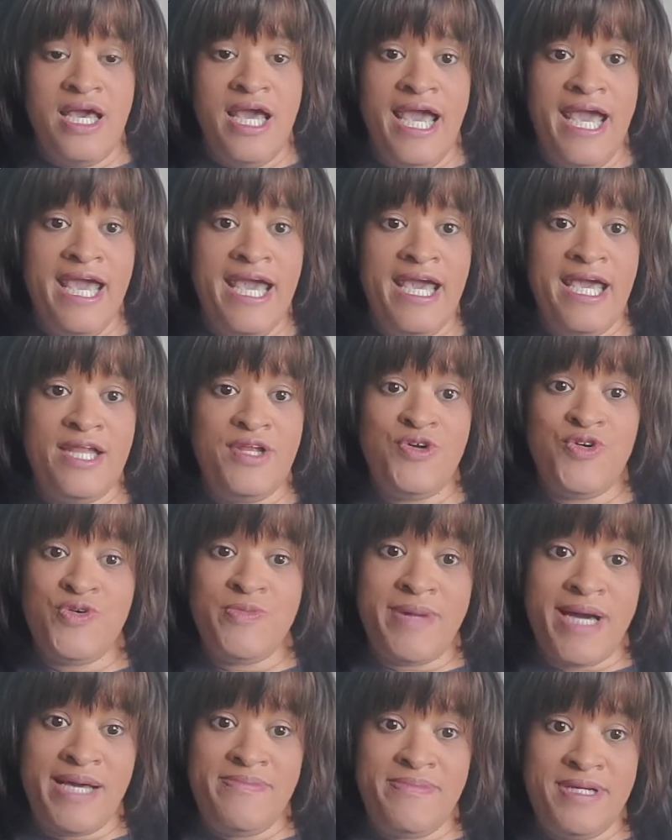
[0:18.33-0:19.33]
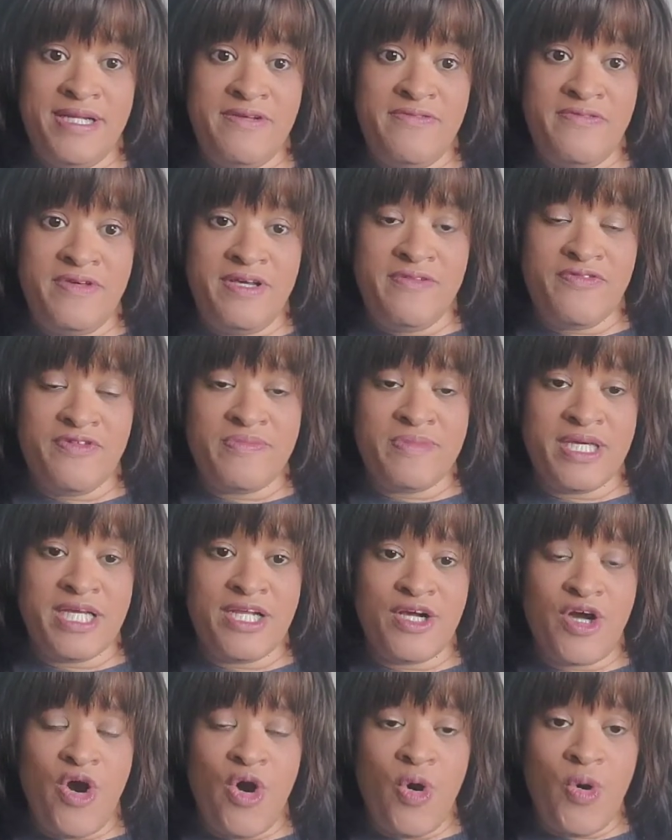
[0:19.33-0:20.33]
and who might benefit from
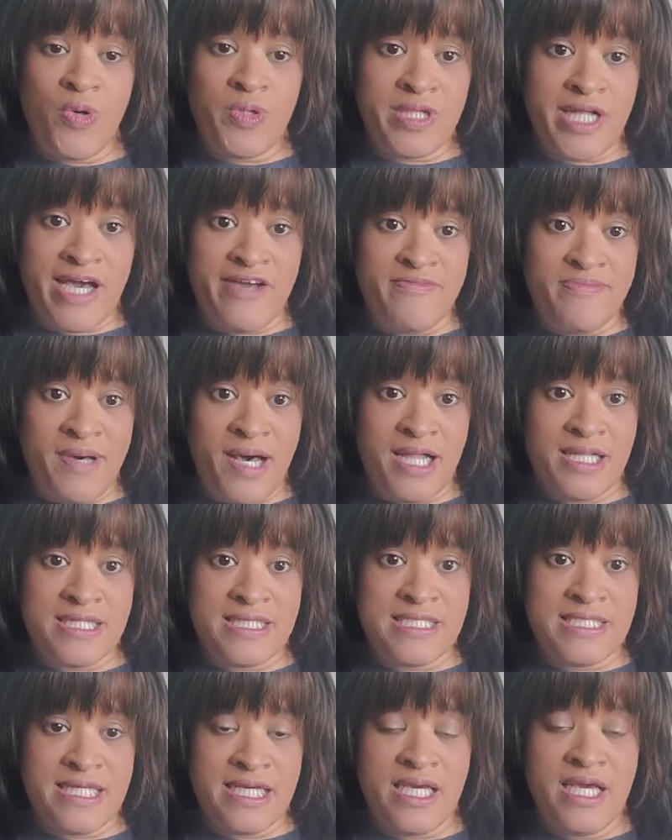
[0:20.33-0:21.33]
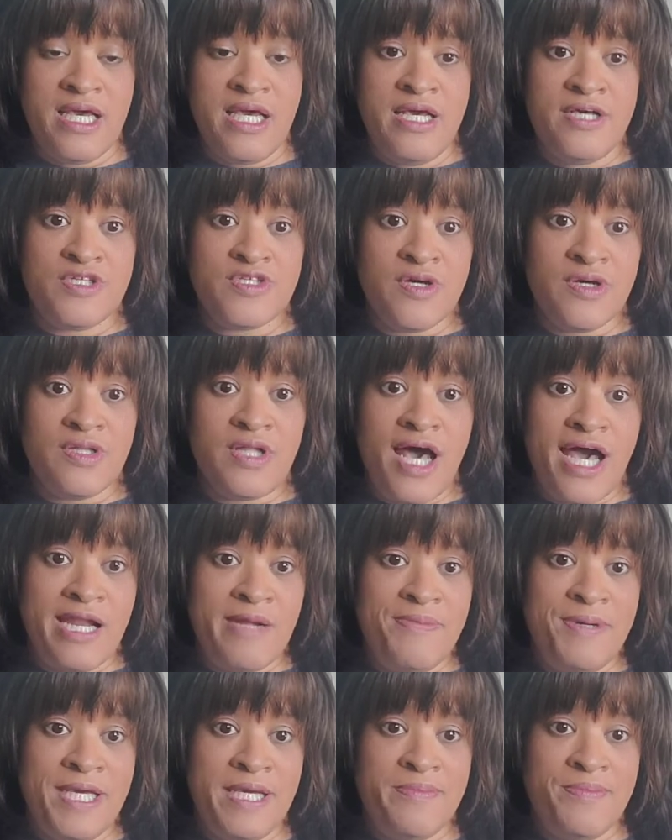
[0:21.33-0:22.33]
getting a whole life policy. So a lot
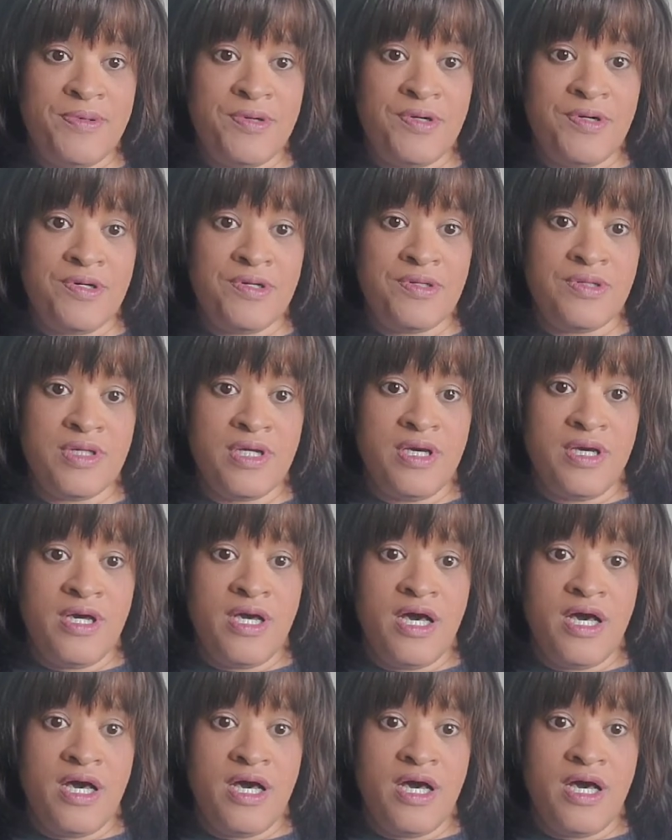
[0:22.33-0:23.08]
of people